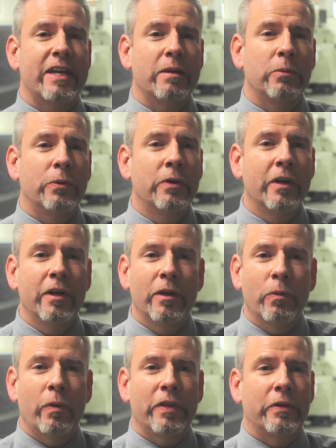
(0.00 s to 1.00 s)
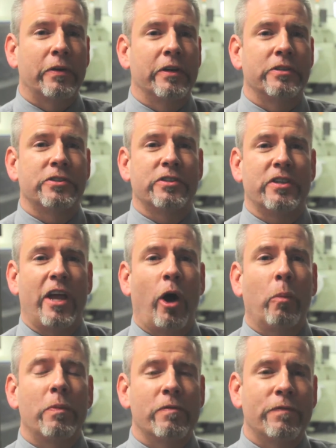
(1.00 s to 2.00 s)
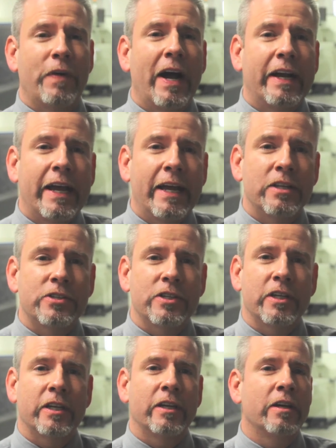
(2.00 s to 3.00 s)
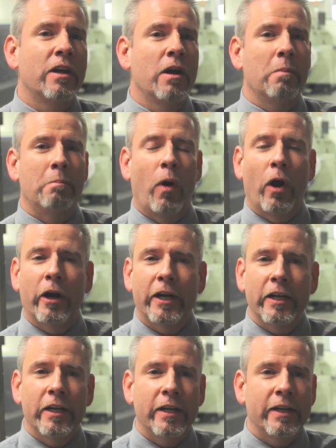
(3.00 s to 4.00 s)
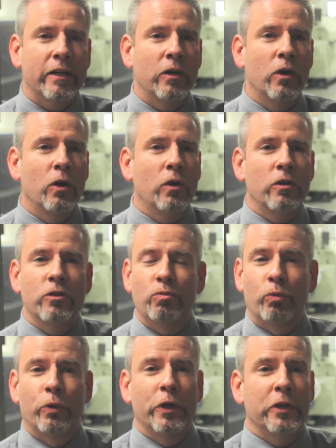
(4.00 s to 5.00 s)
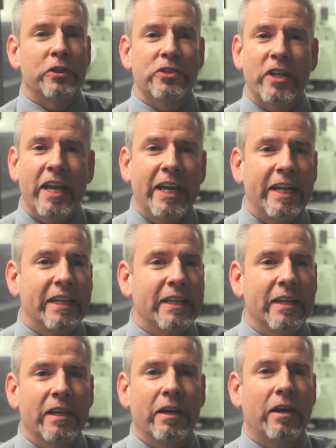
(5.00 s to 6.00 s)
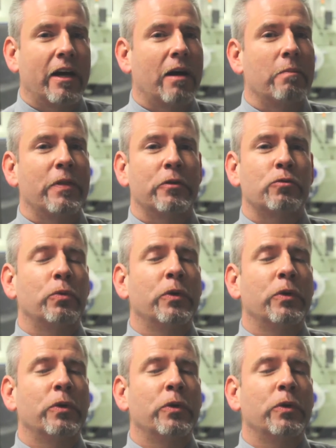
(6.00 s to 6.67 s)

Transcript: table, whether it's help in financing, marketing, real estate. There's